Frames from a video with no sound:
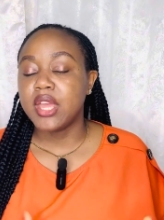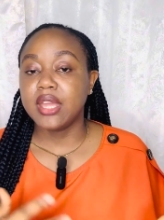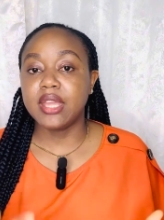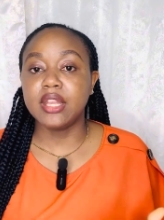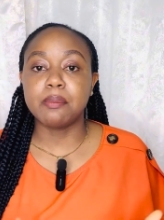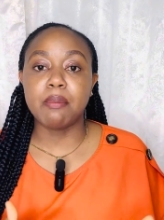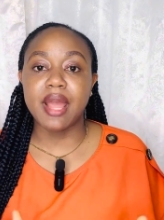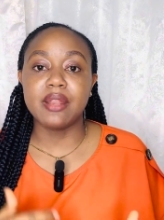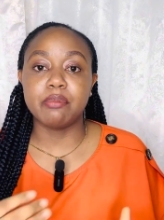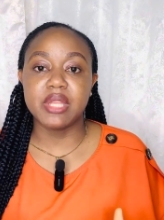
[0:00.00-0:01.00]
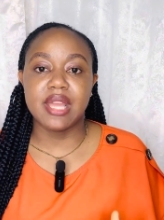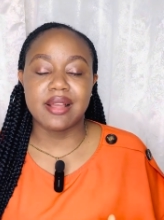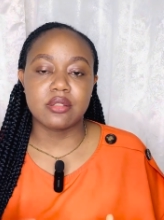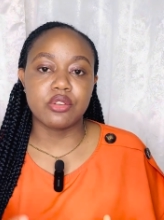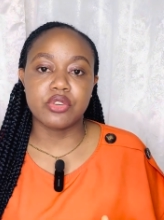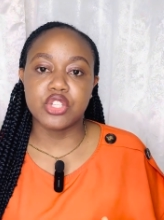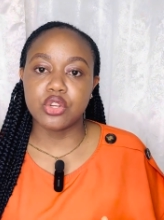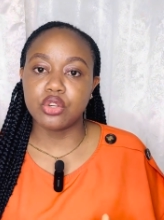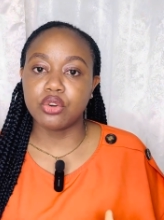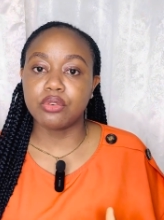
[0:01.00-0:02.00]
It might be as a
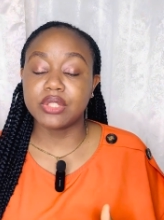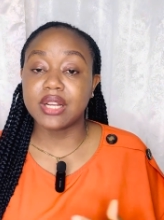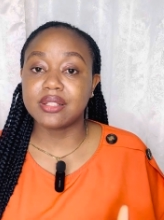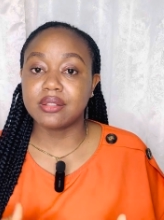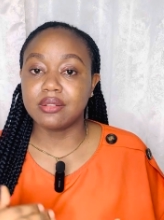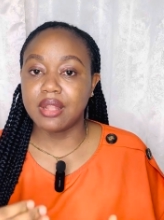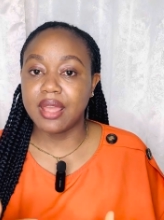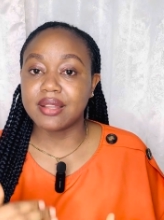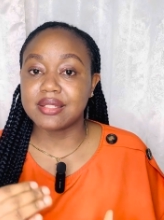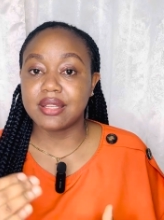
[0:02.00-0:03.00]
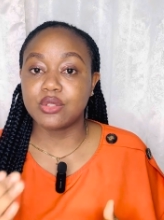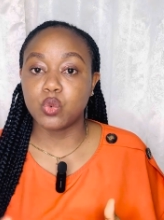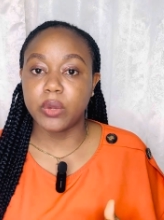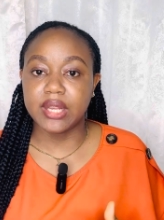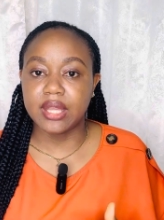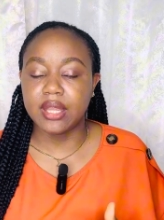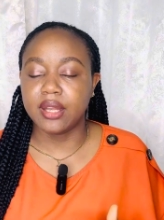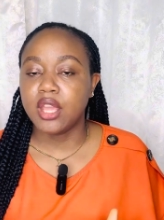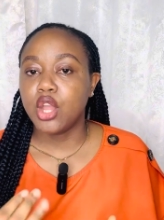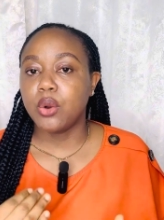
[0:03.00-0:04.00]
result of that excess weight
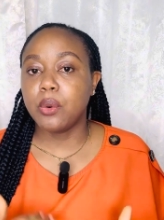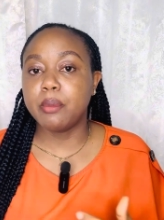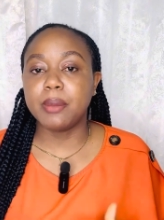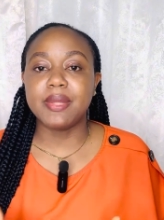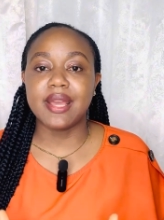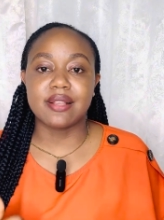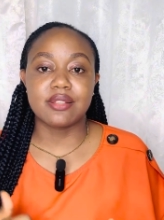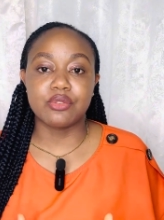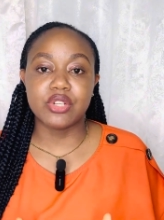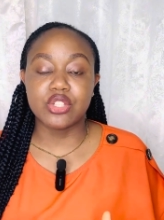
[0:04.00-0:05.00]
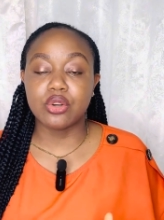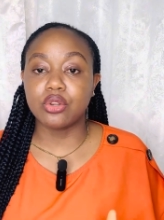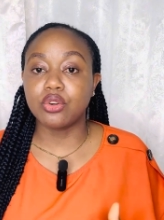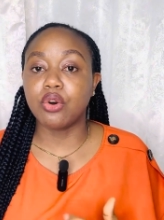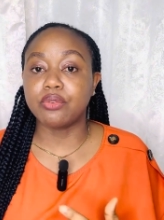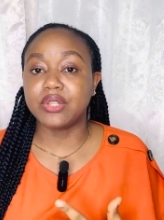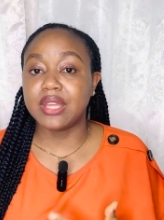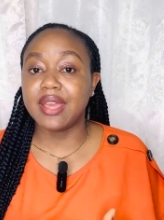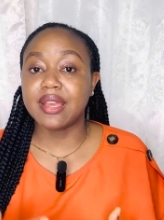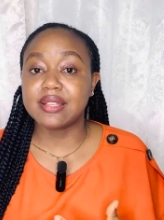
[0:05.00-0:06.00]
gain, or maybe as a result of
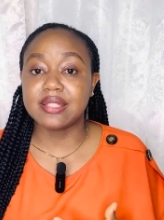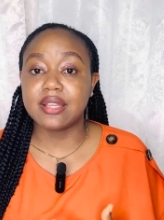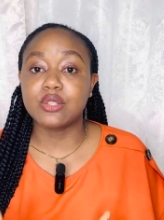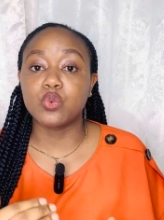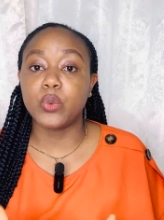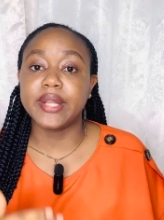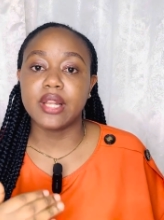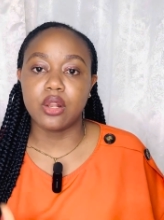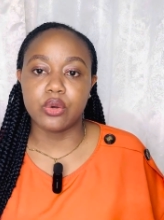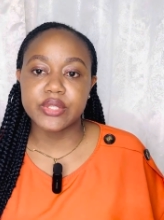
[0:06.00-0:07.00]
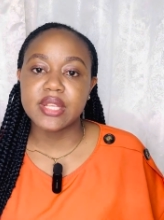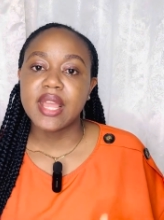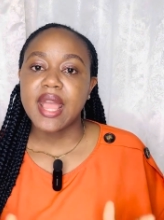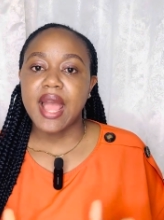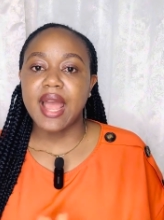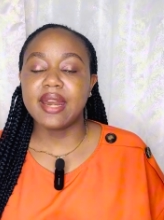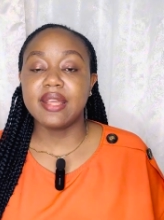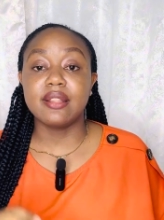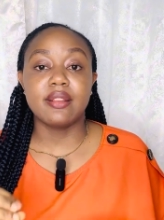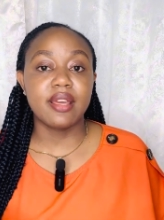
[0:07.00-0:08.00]
the excess weight loss. And
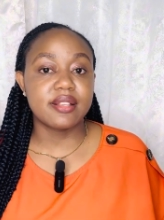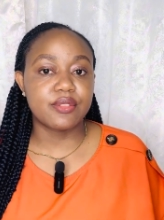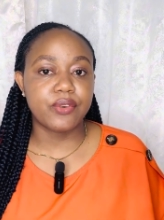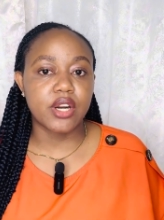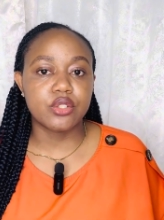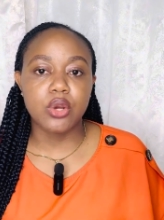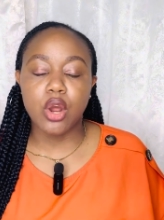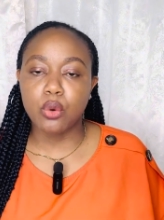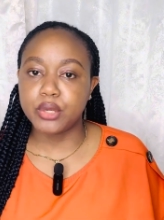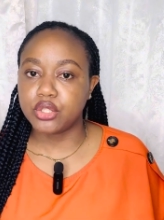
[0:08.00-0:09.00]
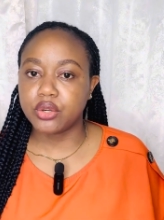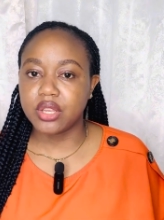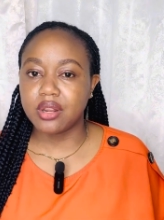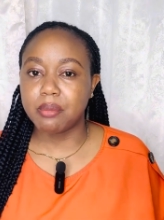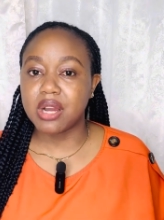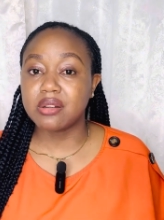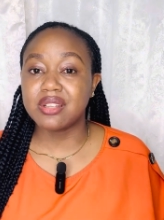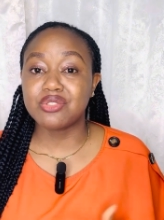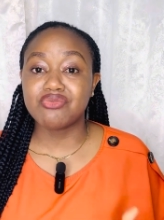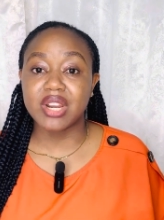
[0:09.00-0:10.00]
then the next factor I'll be talking
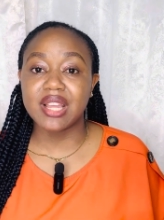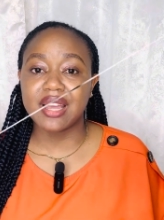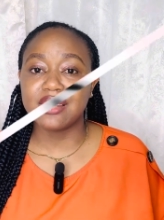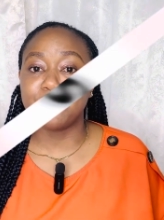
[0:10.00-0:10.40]
about is regarding